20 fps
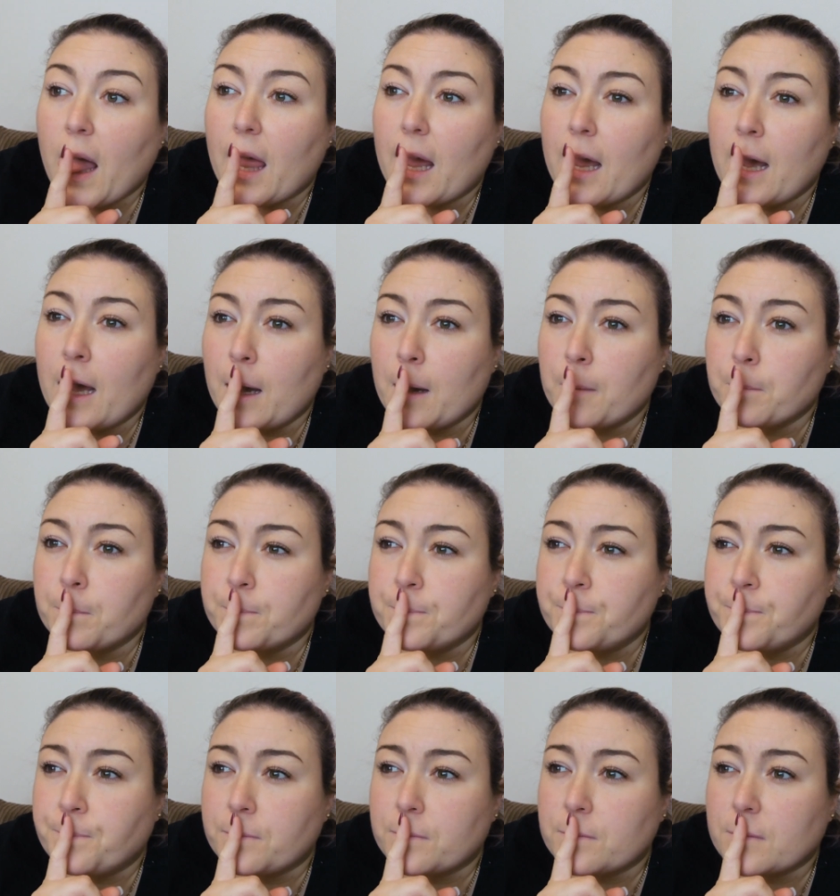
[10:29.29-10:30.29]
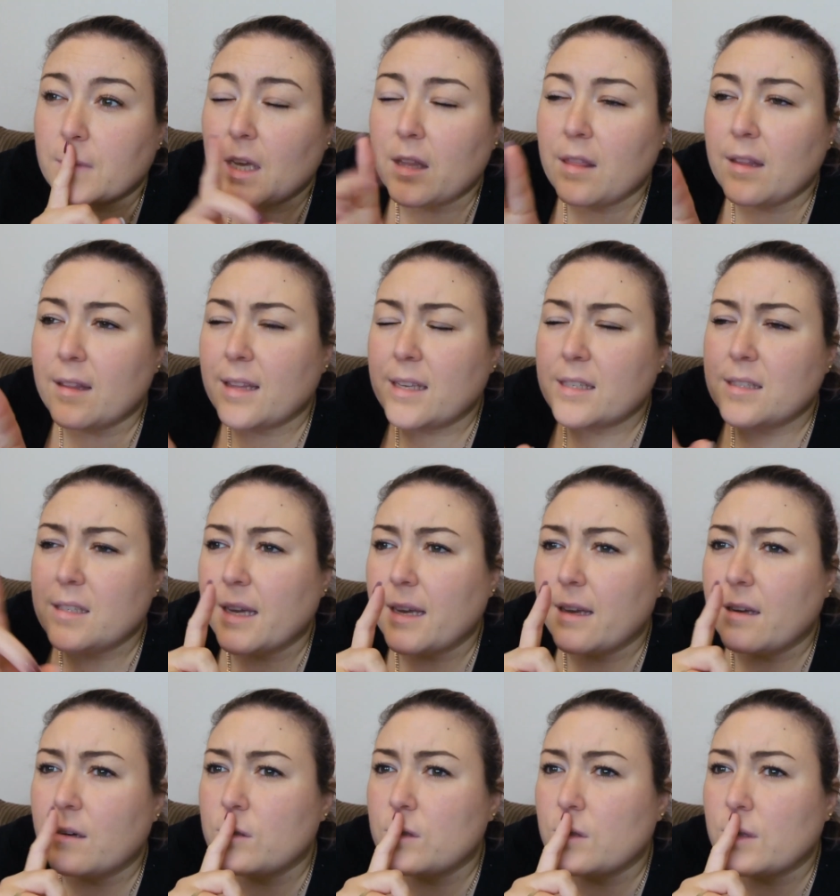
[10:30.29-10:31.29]
Um, I think there's
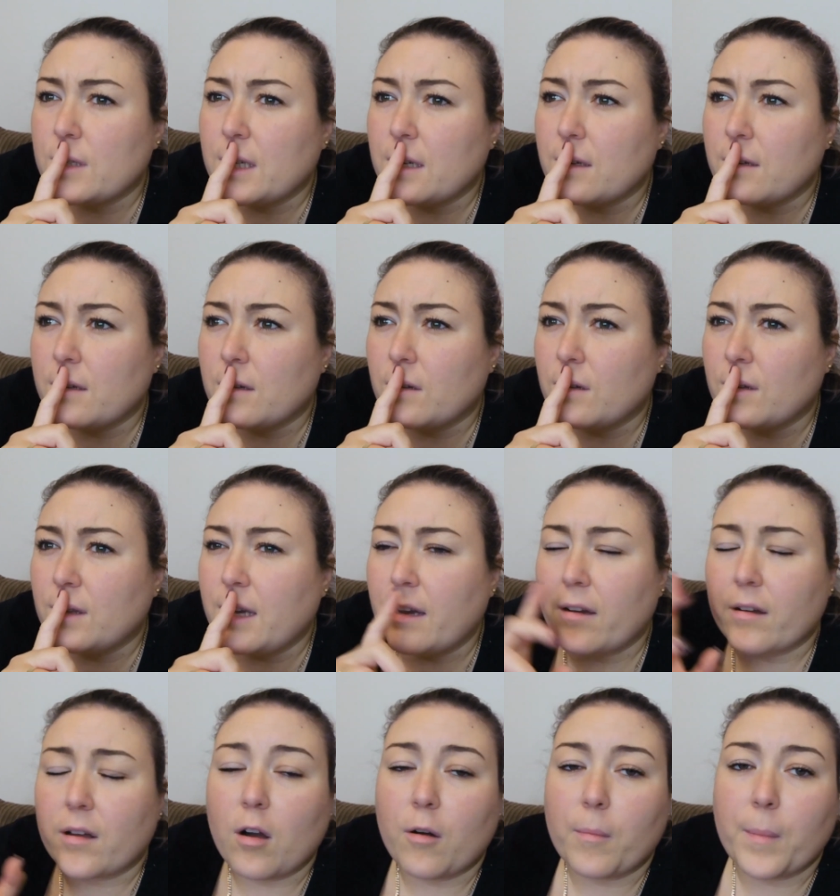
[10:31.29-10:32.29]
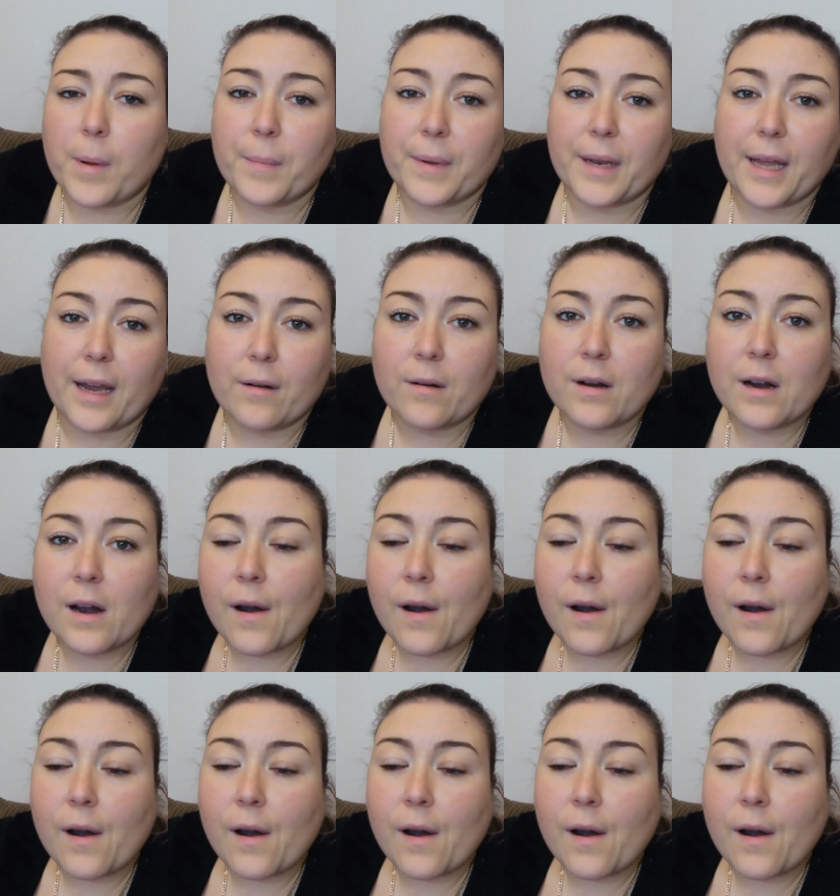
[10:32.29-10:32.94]
something else on it on there. I can't remember now.